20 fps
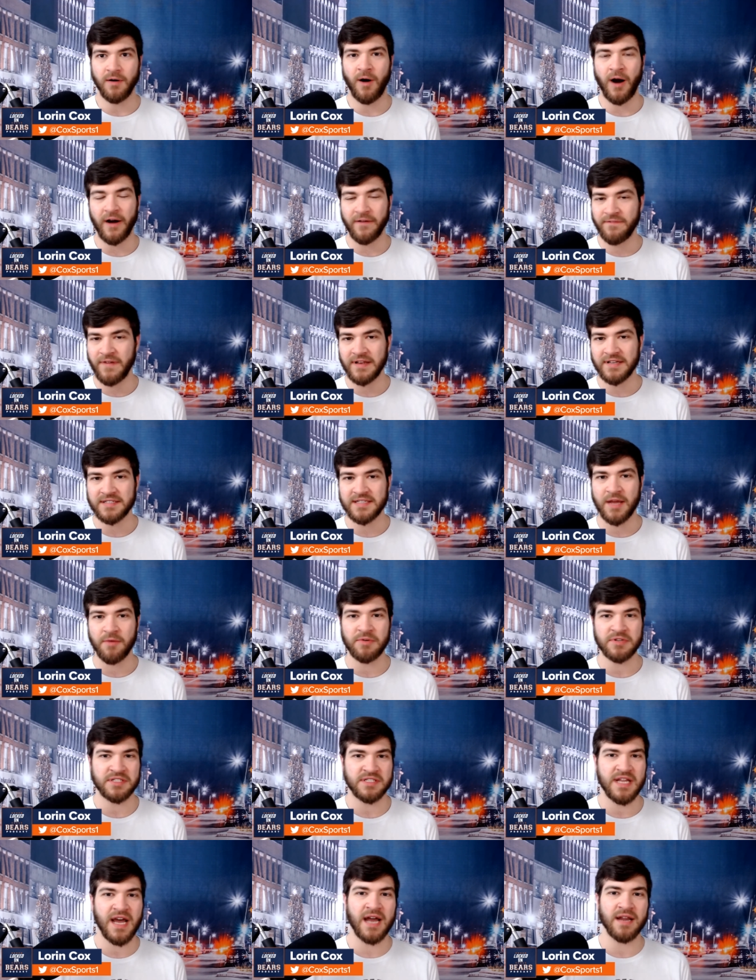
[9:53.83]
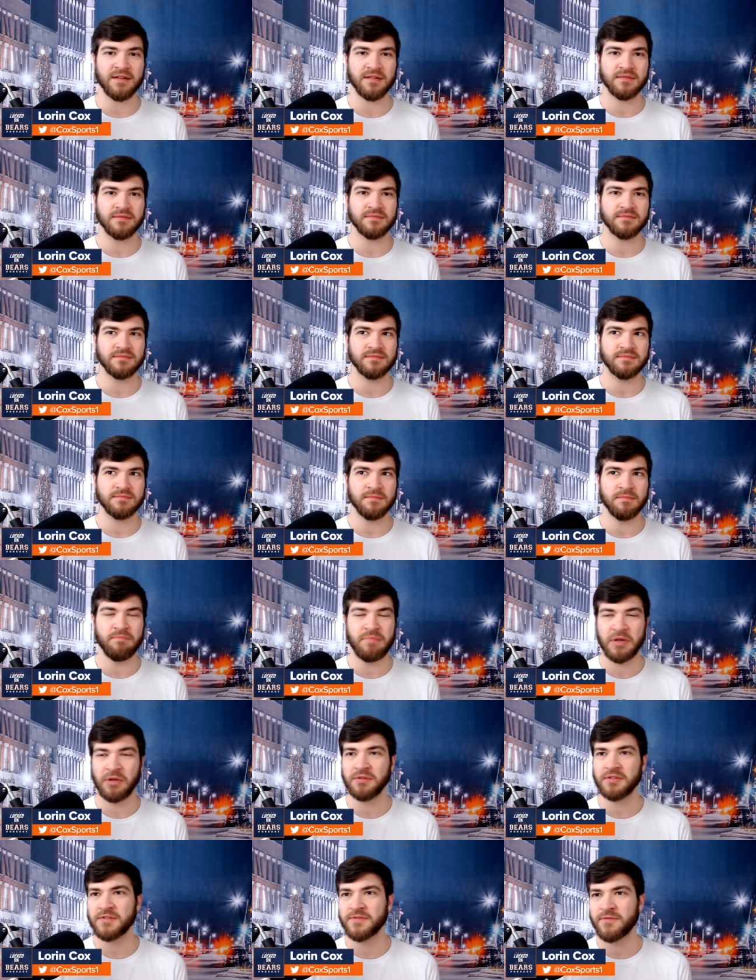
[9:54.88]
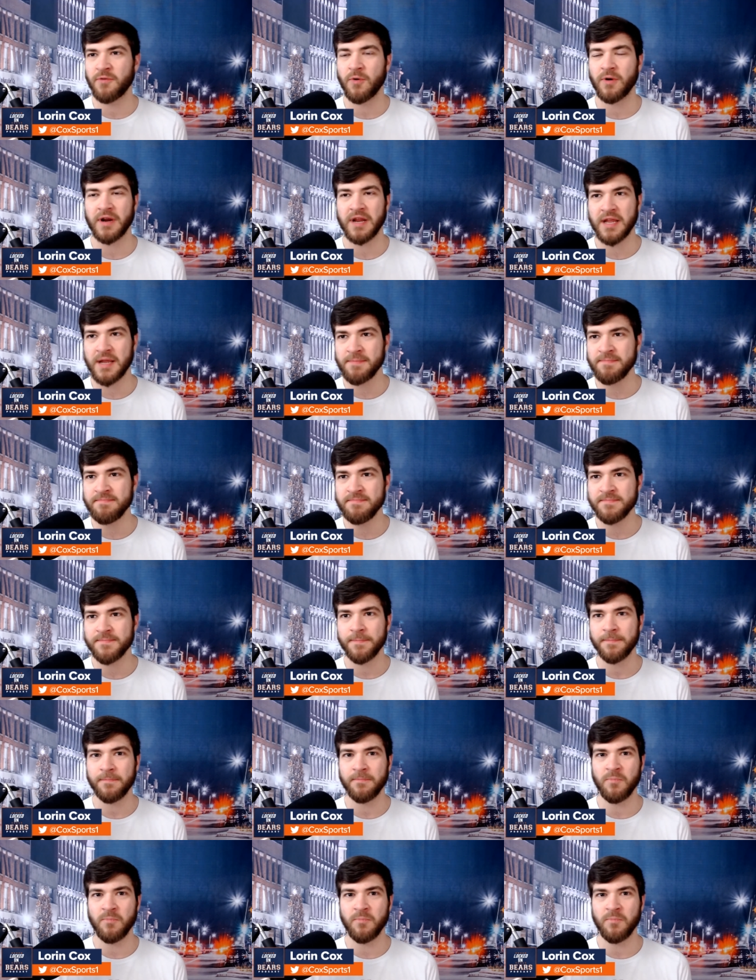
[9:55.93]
offense that was not built for him